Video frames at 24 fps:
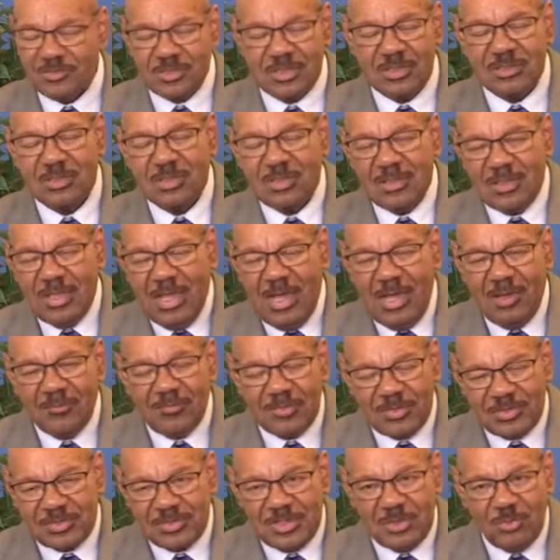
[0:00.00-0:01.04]
and
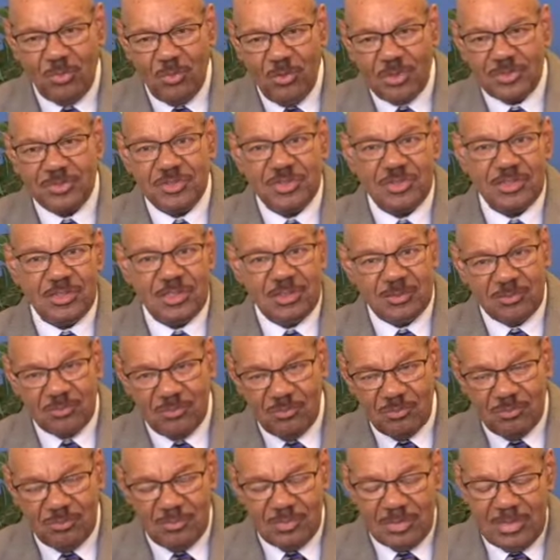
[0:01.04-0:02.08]
obviously Washington
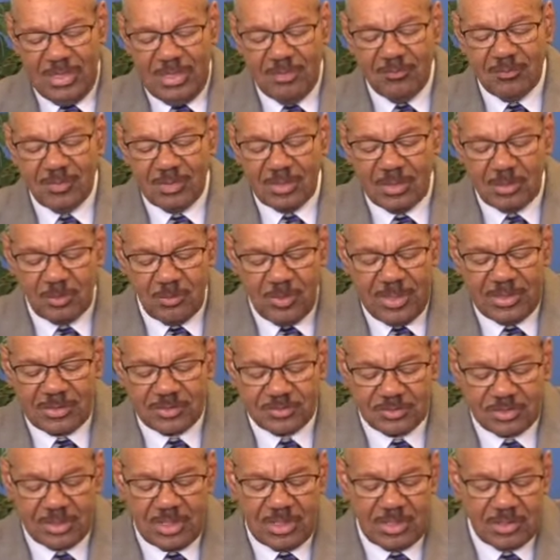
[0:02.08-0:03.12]
gave it a great
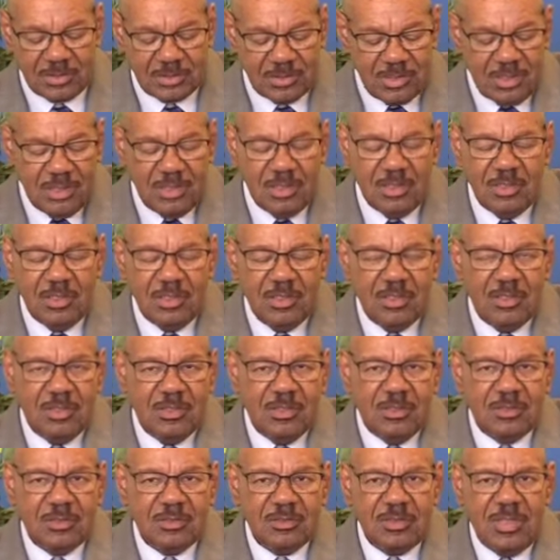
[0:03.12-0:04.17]
start.
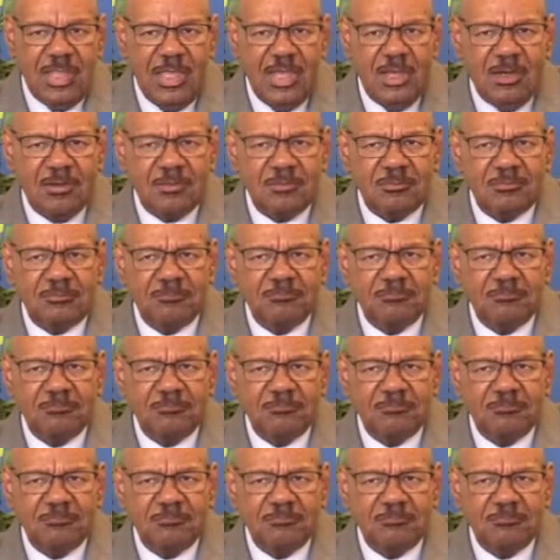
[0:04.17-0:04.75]
Now,